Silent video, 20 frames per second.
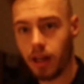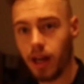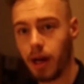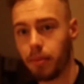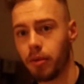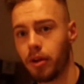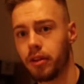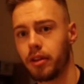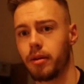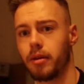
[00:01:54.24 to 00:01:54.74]

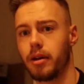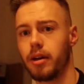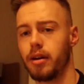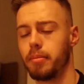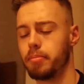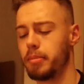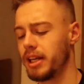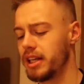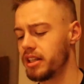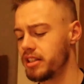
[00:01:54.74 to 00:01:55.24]
I'm not
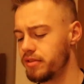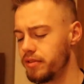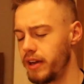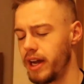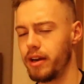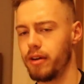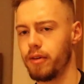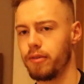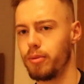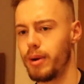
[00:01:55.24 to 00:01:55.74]
the biggest
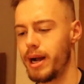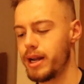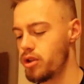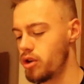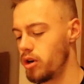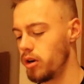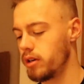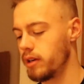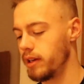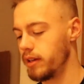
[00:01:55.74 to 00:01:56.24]
fan of white
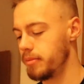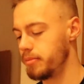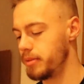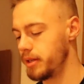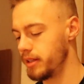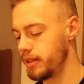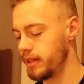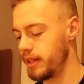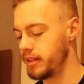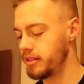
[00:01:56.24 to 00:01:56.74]
chocolate,
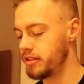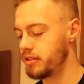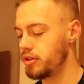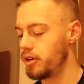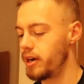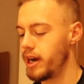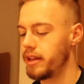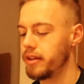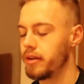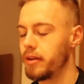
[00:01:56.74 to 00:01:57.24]
but let's
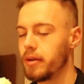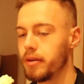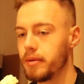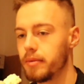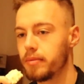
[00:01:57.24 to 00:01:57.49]
try it.